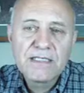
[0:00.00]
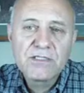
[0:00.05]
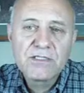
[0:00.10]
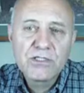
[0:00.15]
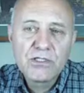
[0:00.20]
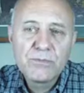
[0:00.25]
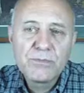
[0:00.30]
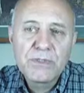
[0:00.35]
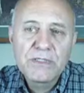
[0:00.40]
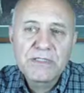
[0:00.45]

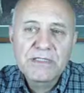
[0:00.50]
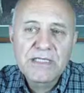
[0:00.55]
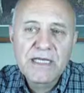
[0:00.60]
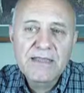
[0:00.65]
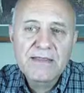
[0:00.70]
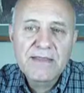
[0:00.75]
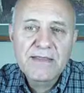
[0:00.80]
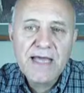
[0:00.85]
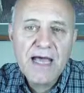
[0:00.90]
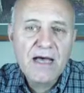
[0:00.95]
and 2 put
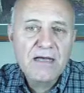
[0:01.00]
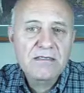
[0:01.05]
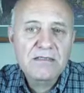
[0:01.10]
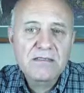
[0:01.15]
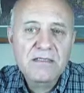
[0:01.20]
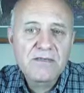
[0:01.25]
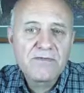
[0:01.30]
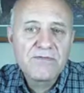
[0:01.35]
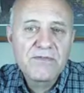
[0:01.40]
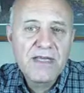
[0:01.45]

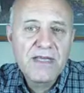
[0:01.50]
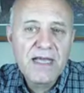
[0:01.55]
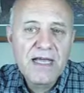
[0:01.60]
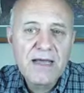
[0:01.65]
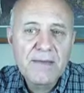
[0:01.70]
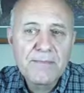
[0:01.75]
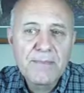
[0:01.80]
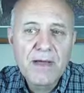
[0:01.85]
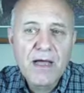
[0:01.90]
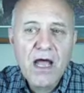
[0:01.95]
10,000 of
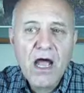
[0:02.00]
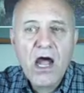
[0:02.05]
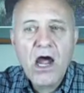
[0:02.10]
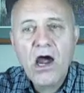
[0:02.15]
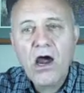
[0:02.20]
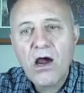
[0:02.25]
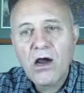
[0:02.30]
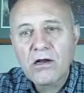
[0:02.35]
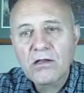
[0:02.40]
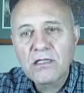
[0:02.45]
them.
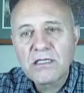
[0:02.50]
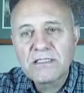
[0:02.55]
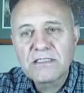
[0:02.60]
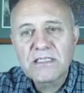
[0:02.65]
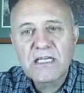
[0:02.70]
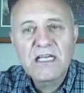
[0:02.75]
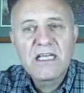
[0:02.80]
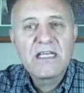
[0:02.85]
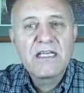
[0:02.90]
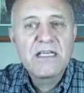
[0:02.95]

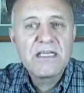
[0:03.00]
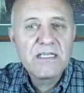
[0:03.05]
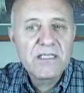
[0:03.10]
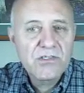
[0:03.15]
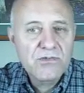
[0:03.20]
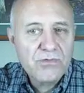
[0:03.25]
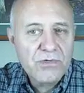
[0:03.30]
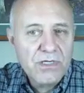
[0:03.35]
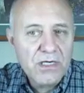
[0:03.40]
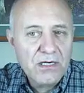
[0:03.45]
Harlot
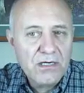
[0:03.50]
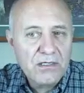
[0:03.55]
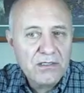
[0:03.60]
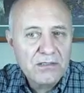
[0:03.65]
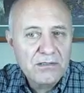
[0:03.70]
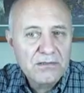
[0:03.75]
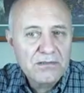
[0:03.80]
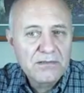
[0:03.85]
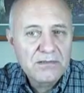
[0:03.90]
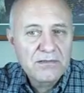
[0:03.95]

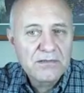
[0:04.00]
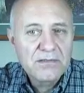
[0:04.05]
Israel.